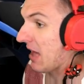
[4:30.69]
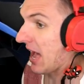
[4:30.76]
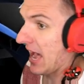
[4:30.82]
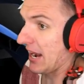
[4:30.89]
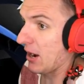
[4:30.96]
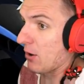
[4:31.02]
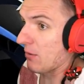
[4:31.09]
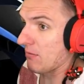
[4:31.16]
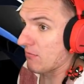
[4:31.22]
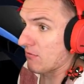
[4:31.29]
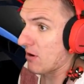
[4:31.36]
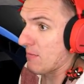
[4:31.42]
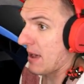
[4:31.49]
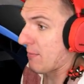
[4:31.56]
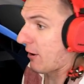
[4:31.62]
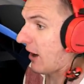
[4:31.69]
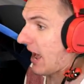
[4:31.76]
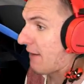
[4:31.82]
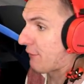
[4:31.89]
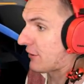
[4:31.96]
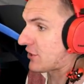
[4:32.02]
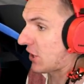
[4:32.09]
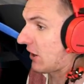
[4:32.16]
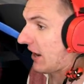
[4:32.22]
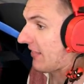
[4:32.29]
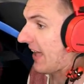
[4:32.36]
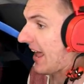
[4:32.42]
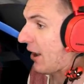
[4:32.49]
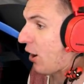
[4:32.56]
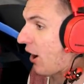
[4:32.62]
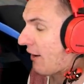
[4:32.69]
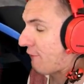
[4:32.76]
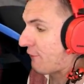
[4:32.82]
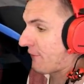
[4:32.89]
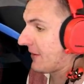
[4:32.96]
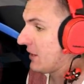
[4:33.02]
I don't remember ever turning that off.